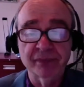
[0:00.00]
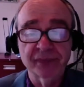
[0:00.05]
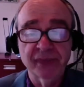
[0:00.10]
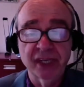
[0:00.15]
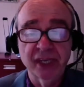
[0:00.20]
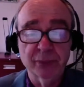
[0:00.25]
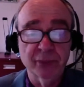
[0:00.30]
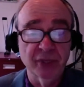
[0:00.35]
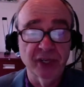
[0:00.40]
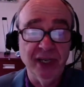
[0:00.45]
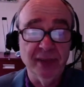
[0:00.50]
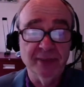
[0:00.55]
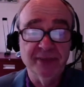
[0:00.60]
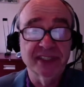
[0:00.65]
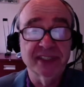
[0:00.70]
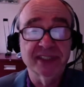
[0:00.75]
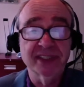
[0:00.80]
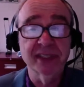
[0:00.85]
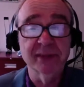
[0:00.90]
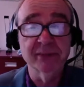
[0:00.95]
Perhaps the
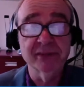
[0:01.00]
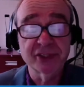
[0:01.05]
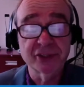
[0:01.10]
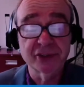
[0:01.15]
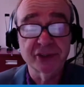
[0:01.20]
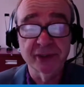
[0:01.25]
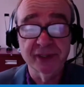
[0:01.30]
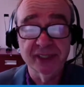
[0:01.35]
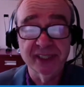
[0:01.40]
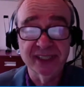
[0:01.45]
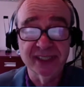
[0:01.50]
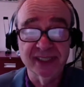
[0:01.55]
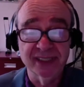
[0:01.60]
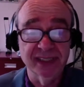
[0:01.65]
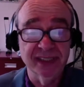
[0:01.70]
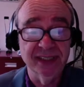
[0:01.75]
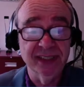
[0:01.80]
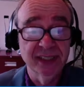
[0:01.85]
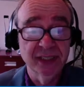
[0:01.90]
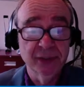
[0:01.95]
same is true in
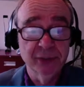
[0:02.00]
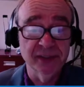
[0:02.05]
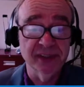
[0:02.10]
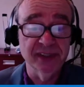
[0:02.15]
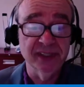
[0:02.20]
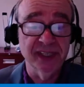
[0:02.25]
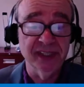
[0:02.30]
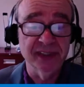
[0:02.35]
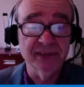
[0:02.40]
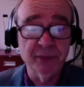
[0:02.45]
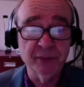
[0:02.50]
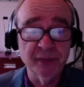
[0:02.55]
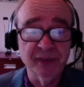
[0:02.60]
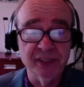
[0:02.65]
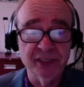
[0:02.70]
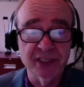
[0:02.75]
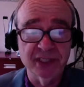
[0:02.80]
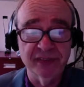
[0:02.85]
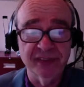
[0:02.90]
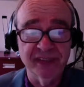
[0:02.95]
Italy, with native
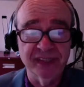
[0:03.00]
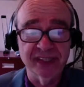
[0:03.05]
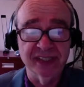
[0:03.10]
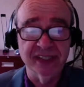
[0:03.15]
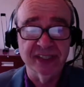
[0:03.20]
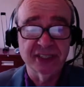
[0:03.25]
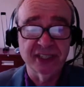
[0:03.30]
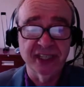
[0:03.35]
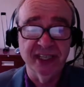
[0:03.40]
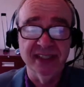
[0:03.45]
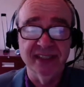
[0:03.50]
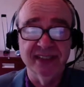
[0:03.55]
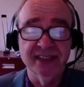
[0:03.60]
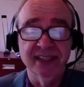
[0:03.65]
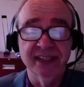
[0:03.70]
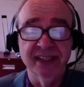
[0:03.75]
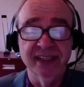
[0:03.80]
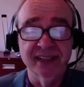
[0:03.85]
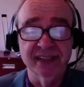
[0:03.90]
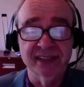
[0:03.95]
speakers of English
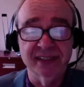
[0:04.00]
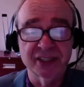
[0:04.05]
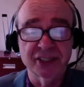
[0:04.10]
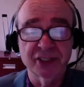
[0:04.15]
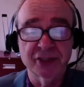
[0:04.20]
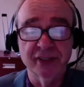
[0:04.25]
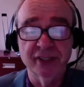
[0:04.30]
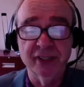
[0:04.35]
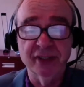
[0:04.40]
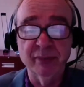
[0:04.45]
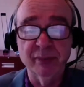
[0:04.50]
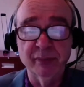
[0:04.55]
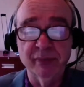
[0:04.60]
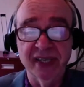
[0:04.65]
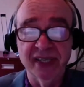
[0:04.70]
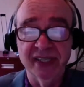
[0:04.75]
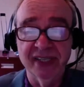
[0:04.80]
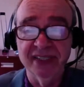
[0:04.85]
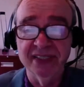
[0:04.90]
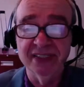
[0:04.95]
editing English written
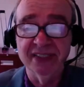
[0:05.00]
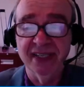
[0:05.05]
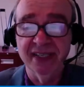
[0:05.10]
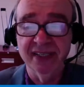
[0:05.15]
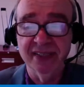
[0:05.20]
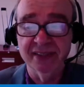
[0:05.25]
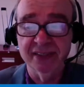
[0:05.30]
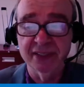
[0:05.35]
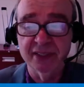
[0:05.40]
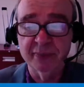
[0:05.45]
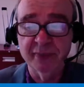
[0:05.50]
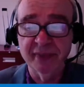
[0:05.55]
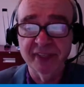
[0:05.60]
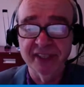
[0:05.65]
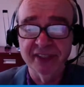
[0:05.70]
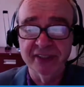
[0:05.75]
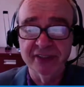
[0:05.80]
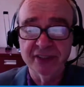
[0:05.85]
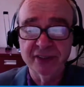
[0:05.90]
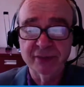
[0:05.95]
by Italian
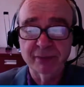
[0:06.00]
speakers.